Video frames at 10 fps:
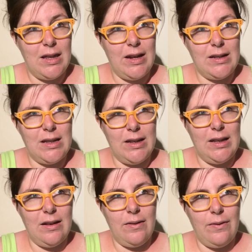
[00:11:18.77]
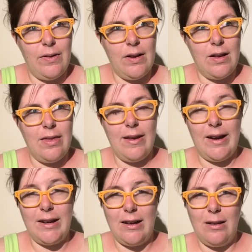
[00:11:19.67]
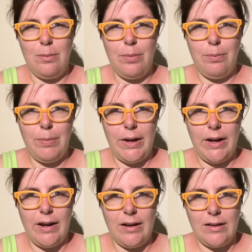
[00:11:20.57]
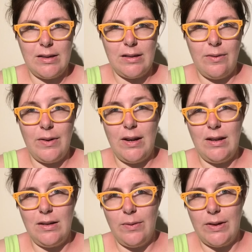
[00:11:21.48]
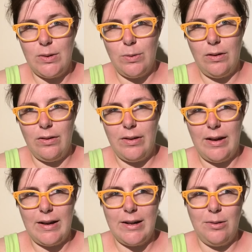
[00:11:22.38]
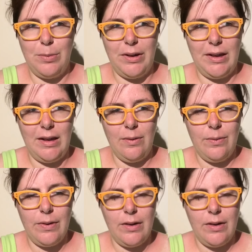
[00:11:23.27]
like, to give that up because of an individual that I don't believe,